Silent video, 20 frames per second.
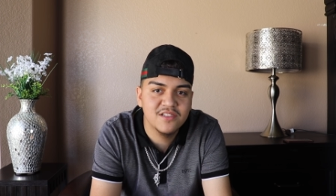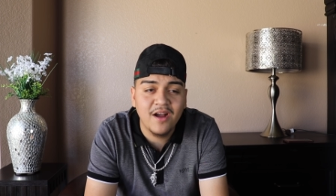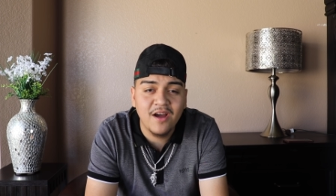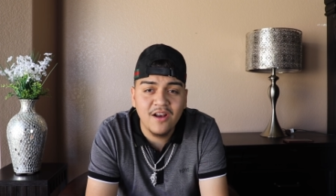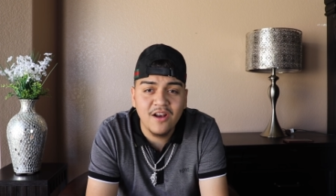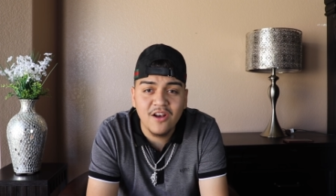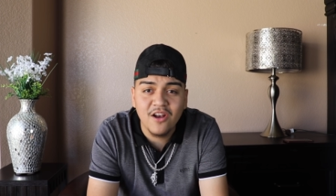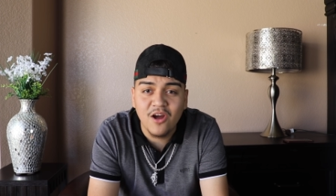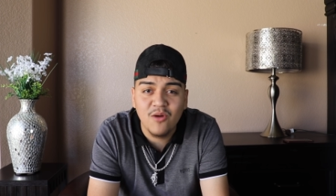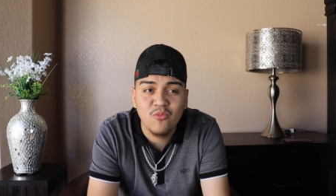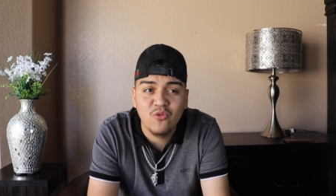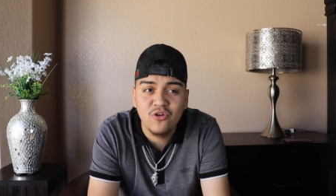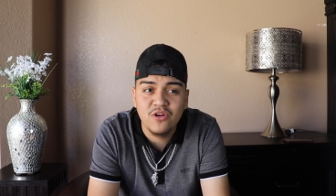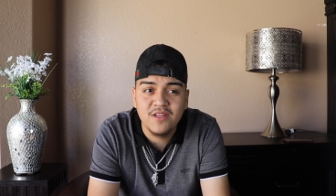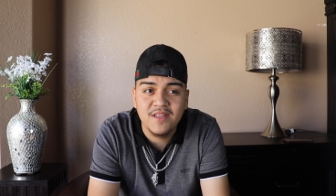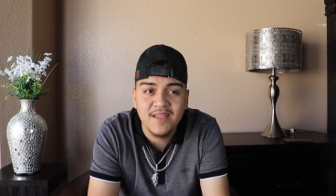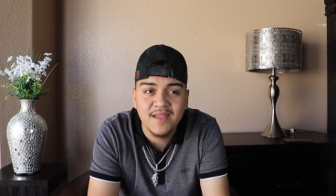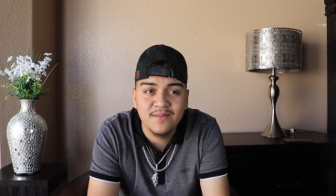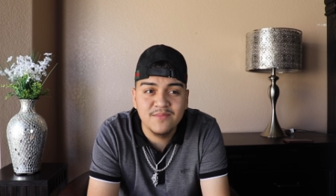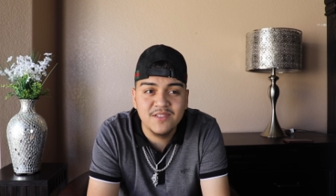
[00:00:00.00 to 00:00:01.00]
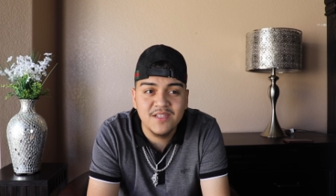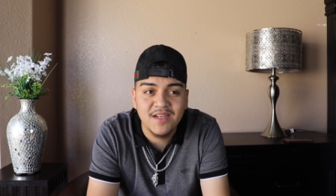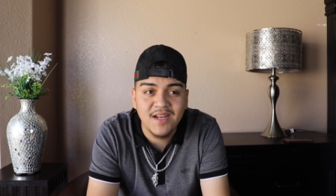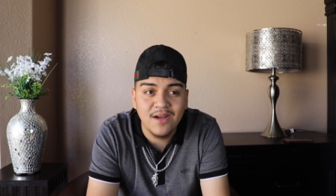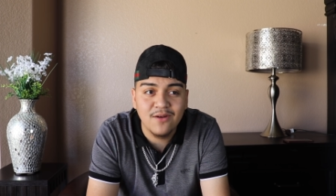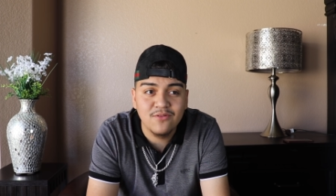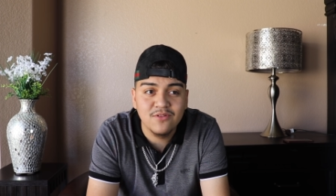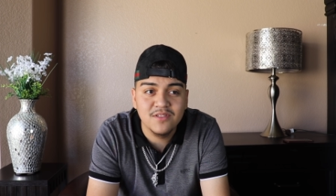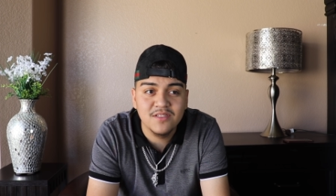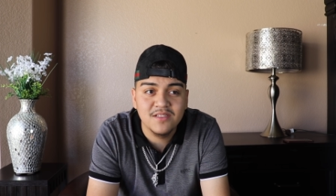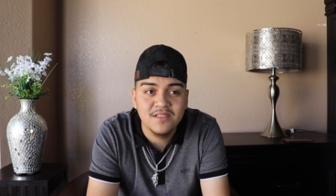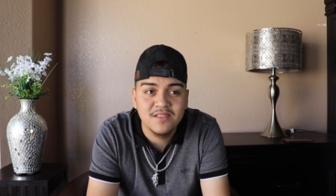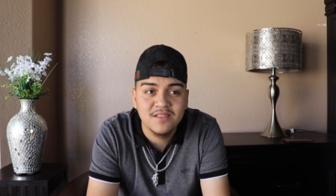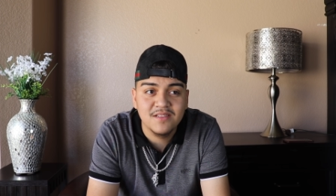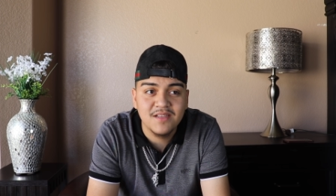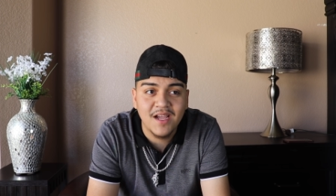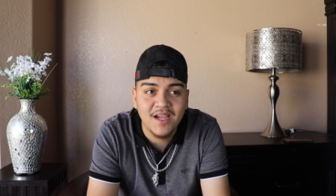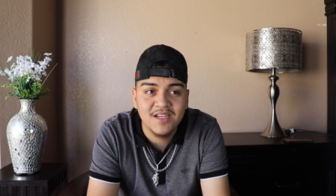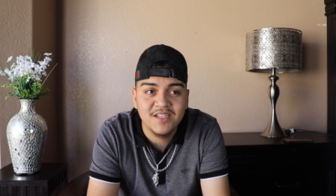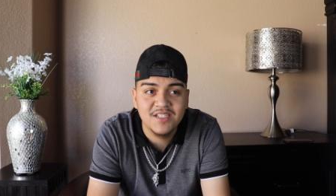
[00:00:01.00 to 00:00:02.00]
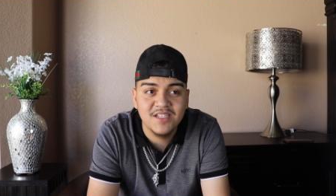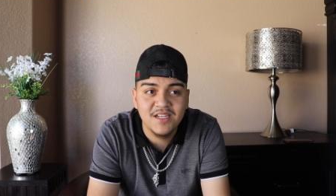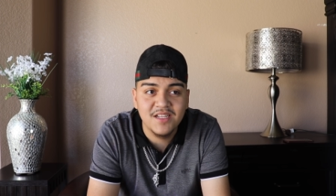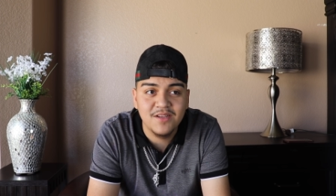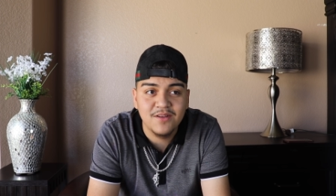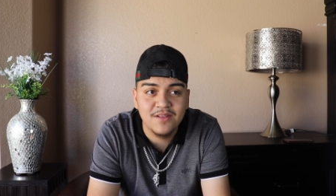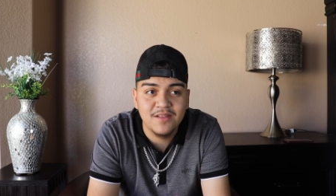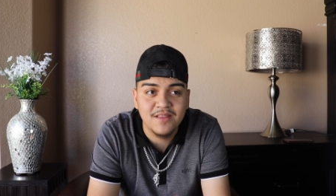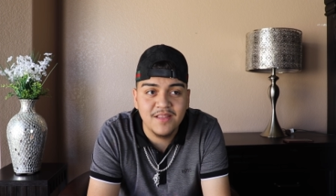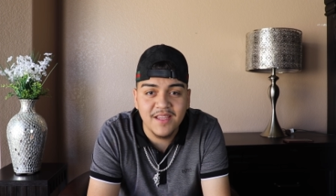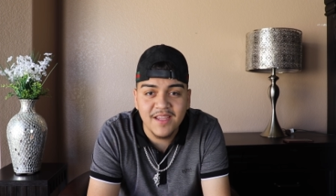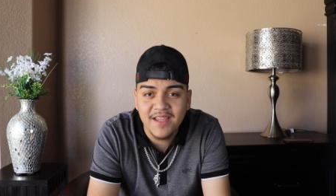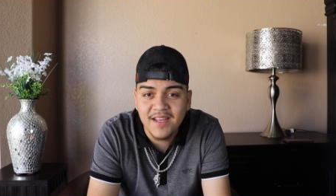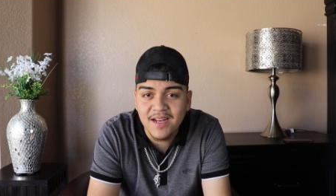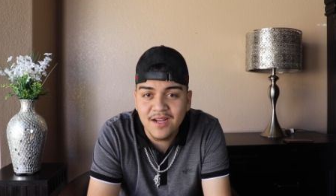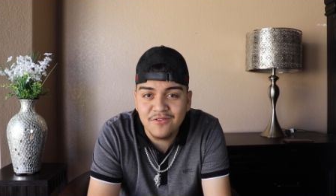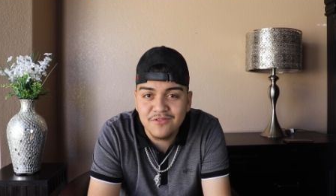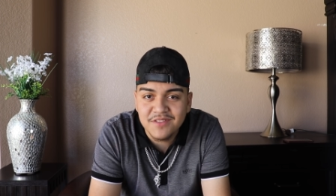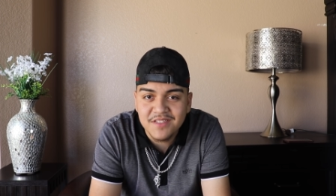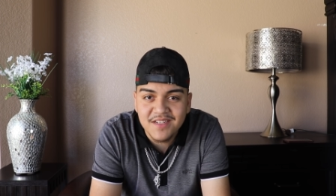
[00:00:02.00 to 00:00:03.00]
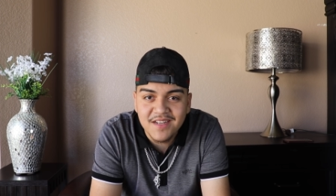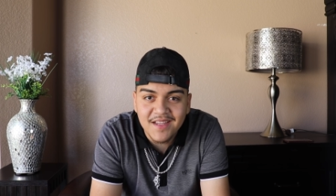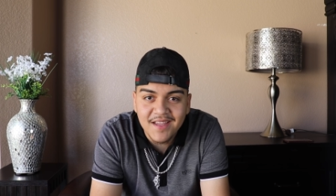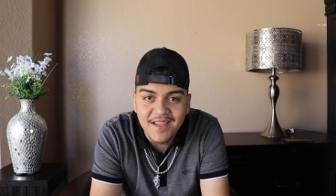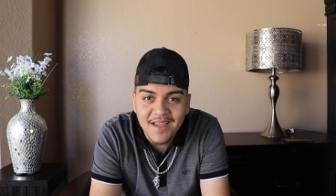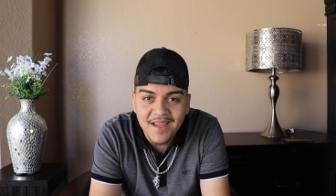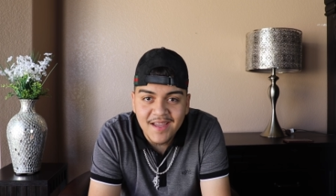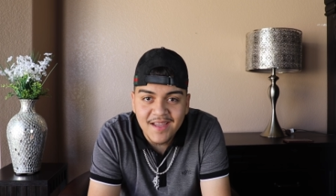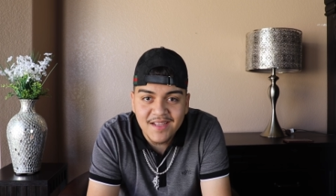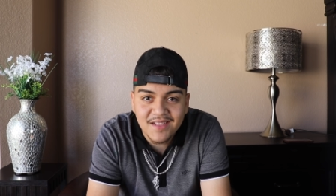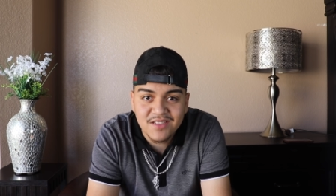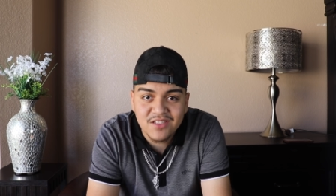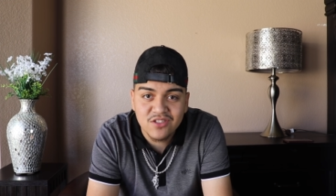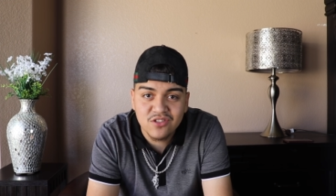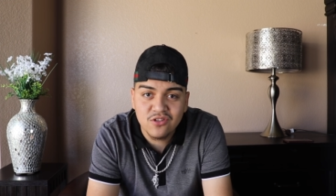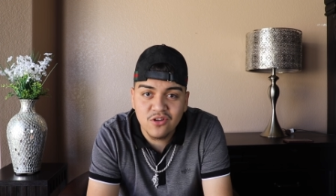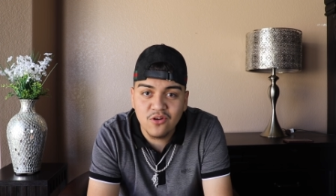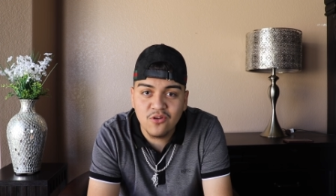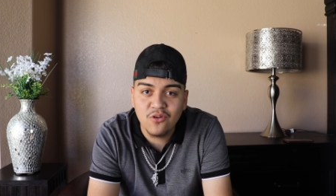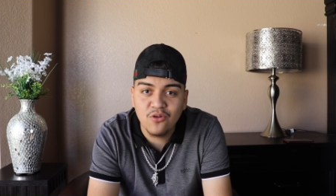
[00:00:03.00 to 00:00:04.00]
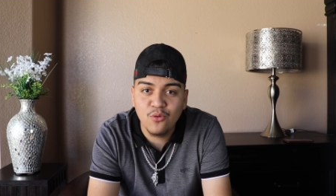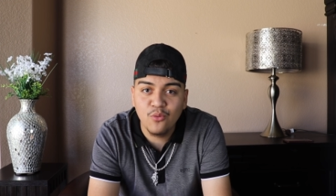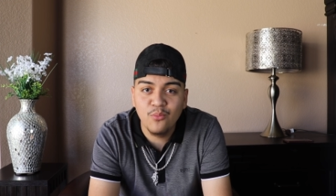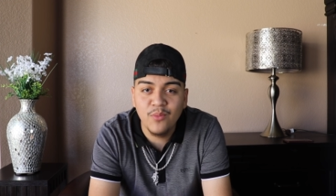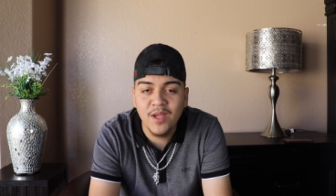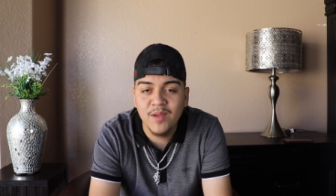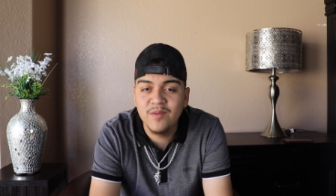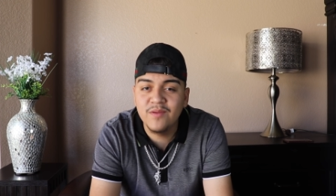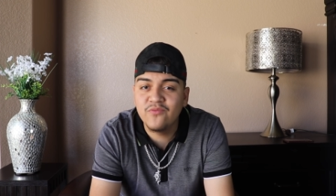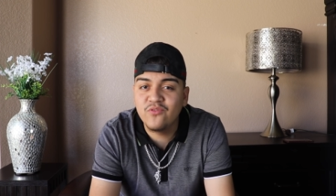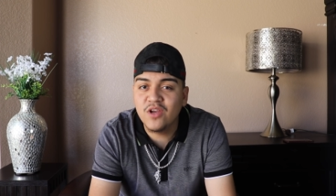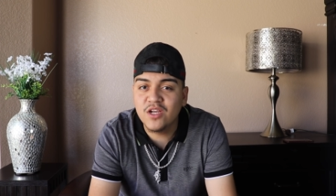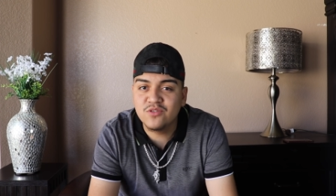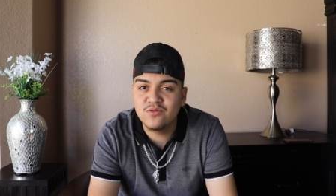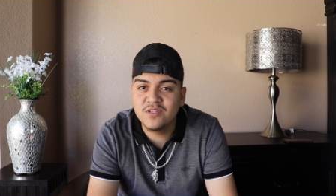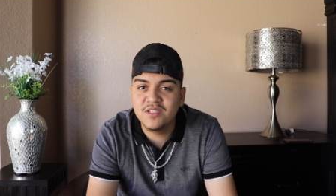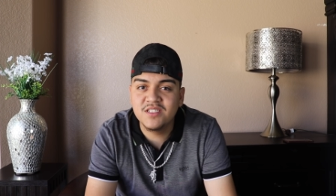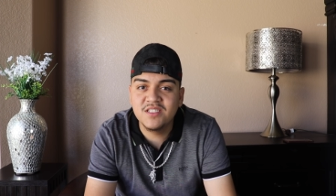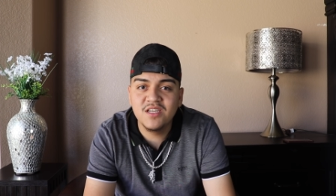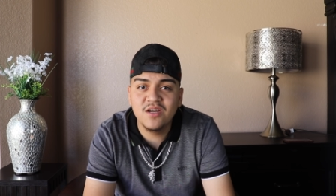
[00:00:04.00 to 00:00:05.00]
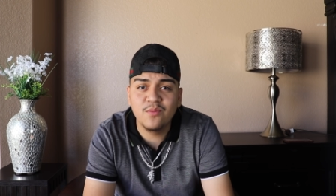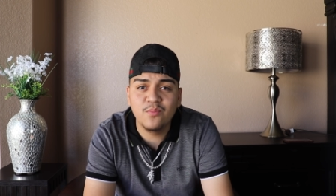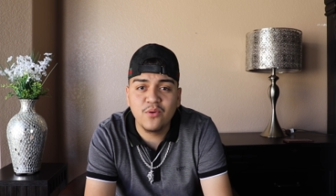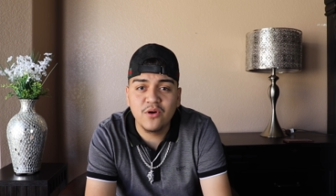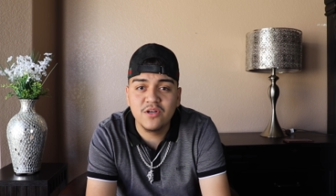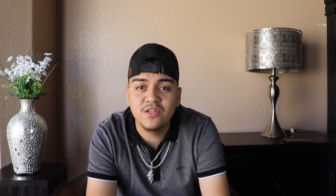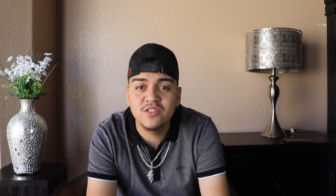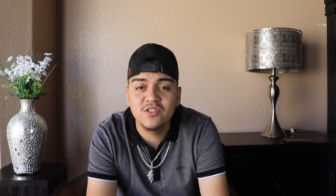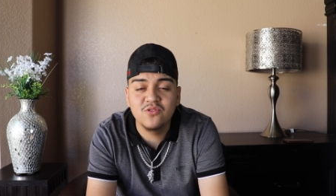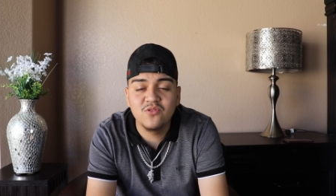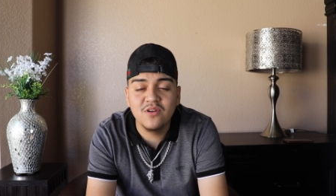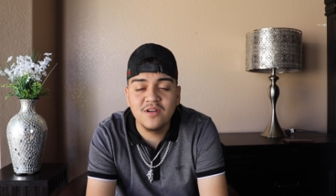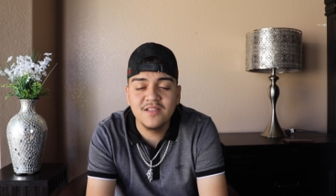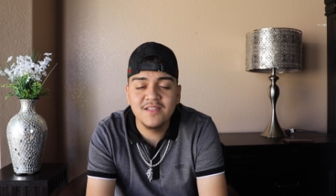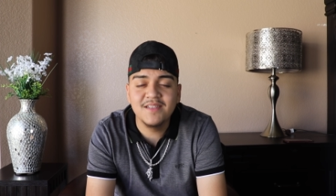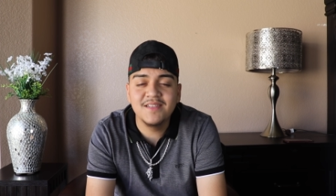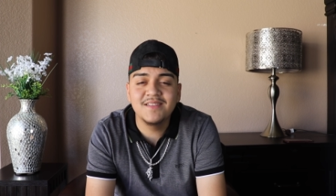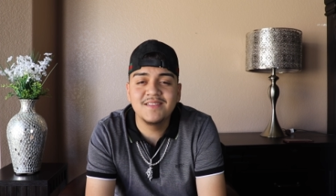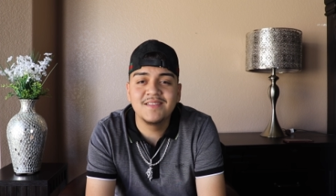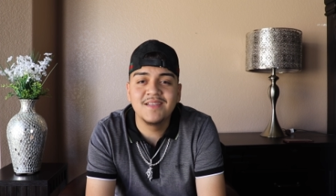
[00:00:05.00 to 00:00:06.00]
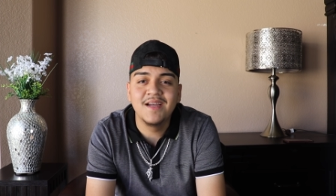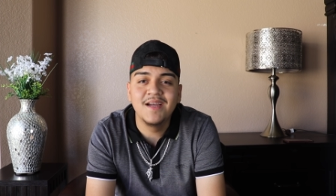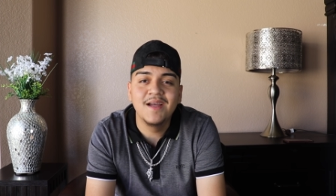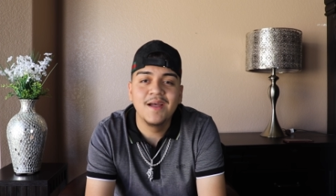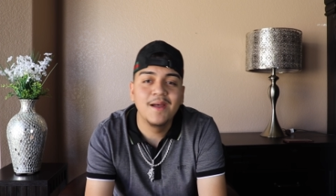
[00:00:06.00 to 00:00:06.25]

I got a lot more DMs than I was actually thinking I was gonna get. So maybe if you guys wanna see a part two on this,